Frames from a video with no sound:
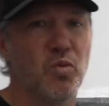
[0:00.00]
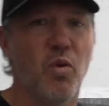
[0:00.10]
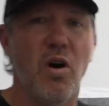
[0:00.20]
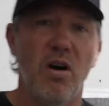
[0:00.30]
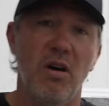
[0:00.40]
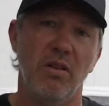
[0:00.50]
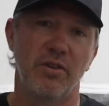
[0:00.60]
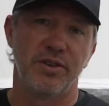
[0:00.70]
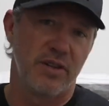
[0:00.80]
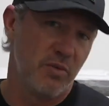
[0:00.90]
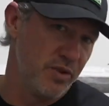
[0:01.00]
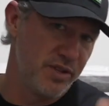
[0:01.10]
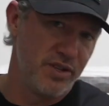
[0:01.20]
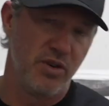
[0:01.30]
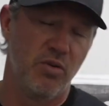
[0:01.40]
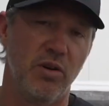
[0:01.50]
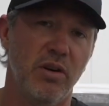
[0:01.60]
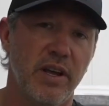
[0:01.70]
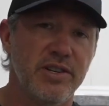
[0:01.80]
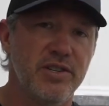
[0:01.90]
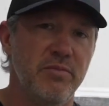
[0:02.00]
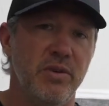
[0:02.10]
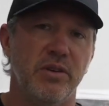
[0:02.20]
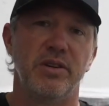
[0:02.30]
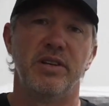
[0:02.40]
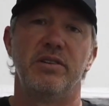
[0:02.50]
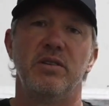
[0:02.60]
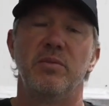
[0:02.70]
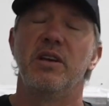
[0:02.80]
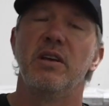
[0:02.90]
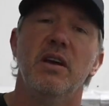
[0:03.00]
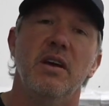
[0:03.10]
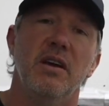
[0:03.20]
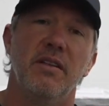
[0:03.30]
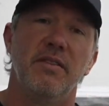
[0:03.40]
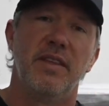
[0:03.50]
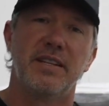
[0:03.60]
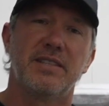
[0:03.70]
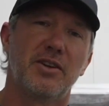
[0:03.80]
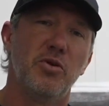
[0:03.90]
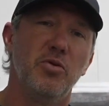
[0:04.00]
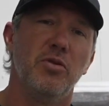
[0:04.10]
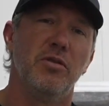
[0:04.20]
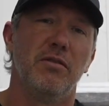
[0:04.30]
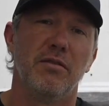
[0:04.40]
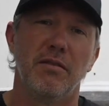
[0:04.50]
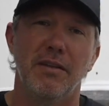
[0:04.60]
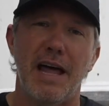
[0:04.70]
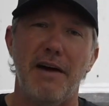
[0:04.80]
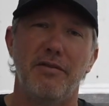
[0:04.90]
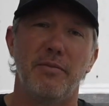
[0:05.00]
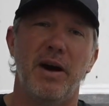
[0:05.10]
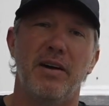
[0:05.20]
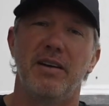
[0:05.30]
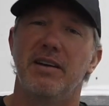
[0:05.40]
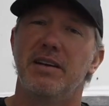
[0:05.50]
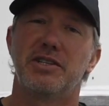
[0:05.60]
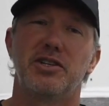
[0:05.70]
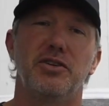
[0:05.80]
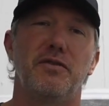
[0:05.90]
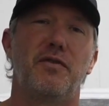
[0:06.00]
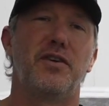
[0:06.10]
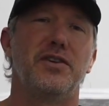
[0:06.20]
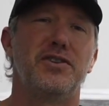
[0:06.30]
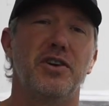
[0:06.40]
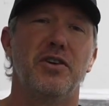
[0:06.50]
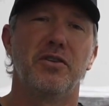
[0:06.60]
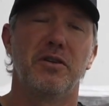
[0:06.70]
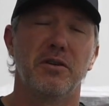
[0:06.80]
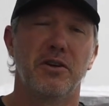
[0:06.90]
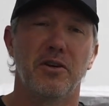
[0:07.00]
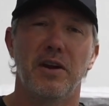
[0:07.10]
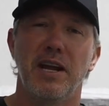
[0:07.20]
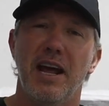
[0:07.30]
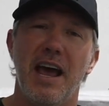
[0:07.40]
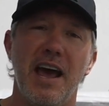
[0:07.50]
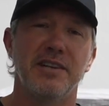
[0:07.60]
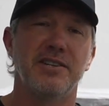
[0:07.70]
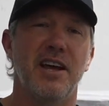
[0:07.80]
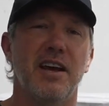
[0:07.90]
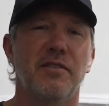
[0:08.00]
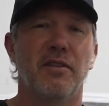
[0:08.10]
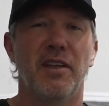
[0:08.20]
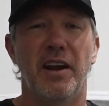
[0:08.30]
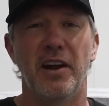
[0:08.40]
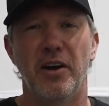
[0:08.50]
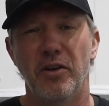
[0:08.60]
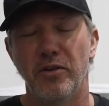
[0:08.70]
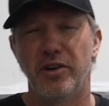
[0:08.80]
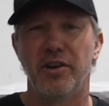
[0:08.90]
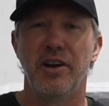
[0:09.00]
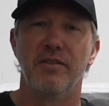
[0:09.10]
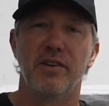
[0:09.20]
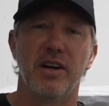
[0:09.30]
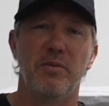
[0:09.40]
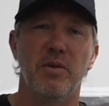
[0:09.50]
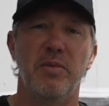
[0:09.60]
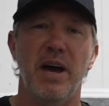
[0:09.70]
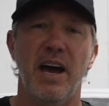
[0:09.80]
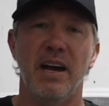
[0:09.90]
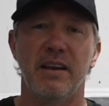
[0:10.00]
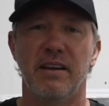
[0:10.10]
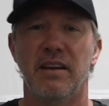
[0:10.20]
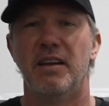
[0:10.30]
wall or someone's door like Jim Miller did to me. That's cool. Laugh about it. It's good for a joke. Create a hashtag for that arrow. You're never coming back.